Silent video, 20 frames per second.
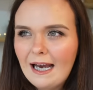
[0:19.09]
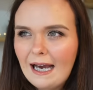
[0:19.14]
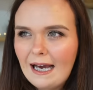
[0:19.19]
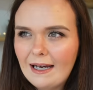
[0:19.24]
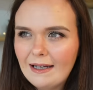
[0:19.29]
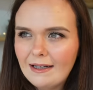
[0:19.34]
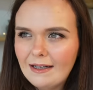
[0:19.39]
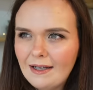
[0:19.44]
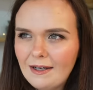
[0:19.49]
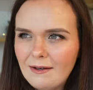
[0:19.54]

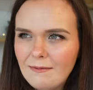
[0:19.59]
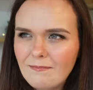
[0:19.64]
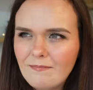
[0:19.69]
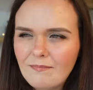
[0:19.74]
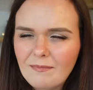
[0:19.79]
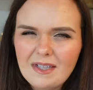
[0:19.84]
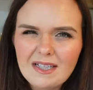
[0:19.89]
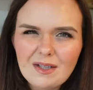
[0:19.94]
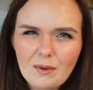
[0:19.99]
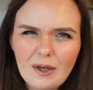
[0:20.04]
and
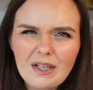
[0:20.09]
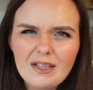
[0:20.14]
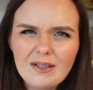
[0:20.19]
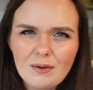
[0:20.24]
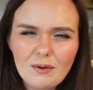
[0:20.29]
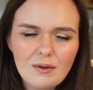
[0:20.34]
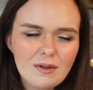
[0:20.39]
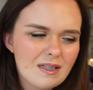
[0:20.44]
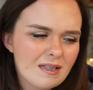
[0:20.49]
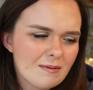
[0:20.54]
um, it's quite
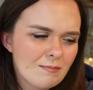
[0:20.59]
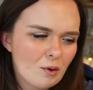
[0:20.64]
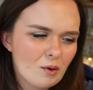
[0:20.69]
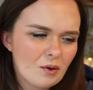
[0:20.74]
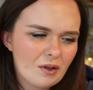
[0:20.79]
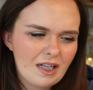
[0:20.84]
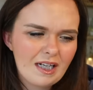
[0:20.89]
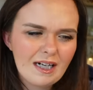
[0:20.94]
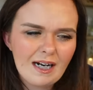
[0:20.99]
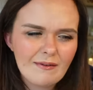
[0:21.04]
sore this
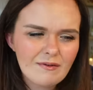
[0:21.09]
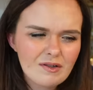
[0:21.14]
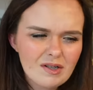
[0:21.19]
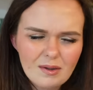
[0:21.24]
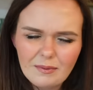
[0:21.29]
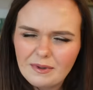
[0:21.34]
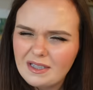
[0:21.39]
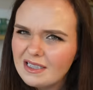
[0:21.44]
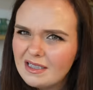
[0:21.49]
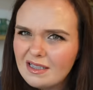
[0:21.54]
morning
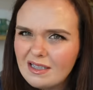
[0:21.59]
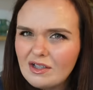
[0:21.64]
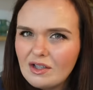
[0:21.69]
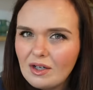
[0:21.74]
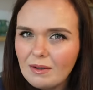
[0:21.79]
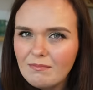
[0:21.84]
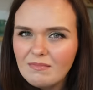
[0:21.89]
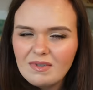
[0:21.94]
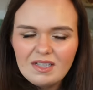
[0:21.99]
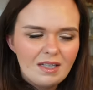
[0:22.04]
after I went to the
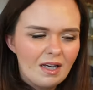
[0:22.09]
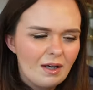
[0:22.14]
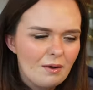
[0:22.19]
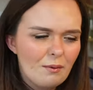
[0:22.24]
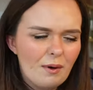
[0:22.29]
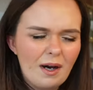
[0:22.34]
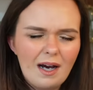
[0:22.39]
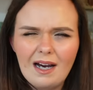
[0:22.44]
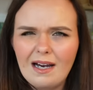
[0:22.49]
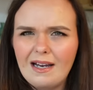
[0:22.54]
gym
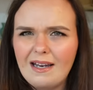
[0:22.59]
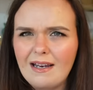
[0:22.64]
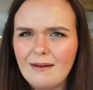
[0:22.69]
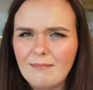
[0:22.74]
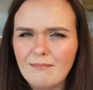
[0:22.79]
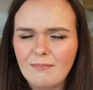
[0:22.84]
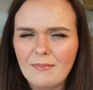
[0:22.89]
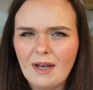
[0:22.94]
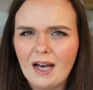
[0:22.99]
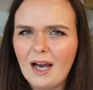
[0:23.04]
so
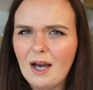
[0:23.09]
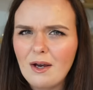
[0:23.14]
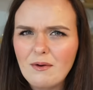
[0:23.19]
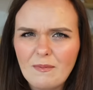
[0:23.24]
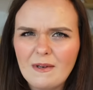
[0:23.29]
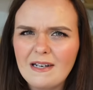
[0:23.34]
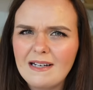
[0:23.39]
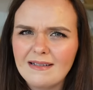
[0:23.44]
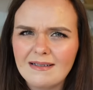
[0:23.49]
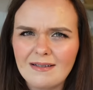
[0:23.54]
I'm
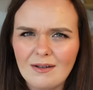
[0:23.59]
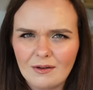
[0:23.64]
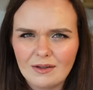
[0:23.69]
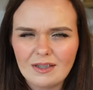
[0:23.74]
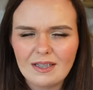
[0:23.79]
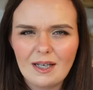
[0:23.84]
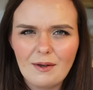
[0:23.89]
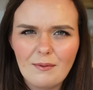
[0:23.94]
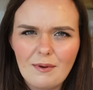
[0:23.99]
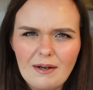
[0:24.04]
hoping it's
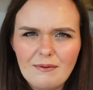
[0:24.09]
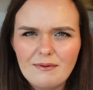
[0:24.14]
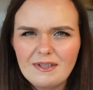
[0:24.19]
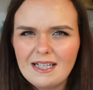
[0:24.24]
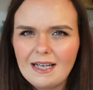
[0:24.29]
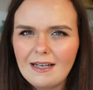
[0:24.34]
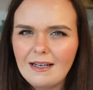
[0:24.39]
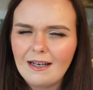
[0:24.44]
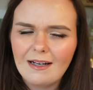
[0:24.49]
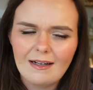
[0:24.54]
not too
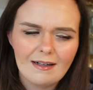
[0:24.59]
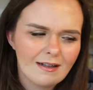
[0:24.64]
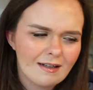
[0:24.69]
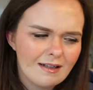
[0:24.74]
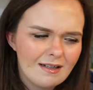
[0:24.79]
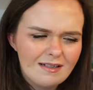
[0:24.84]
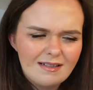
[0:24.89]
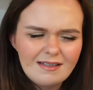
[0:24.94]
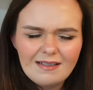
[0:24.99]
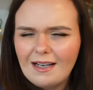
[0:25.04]
irritating
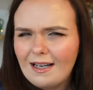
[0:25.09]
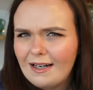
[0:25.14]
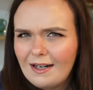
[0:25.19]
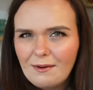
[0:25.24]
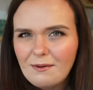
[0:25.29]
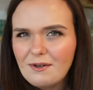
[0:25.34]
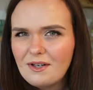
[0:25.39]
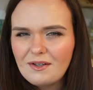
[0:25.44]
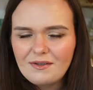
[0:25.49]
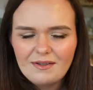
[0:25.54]
because I
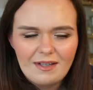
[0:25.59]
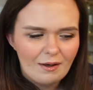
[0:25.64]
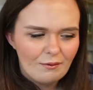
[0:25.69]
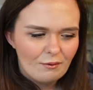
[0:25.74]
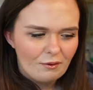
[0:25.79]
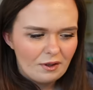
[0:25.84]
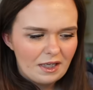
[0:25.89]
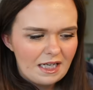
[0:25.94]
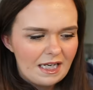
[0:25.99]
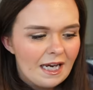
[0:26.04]
know I don't
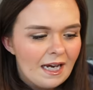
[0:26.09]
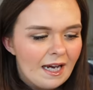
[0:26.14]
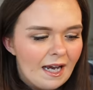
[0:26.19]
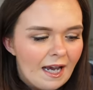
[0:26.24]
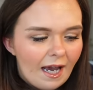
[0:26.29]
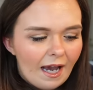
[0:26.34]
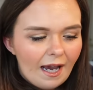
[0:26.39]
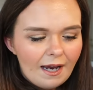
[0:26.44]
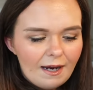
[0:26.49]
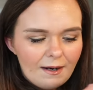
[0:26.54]
sound great
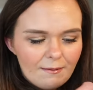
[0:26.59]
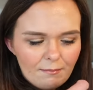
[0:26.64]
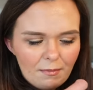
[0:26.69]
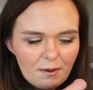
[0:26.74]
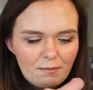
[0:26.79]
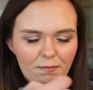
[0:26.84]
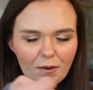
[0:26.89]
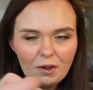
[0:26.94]
um,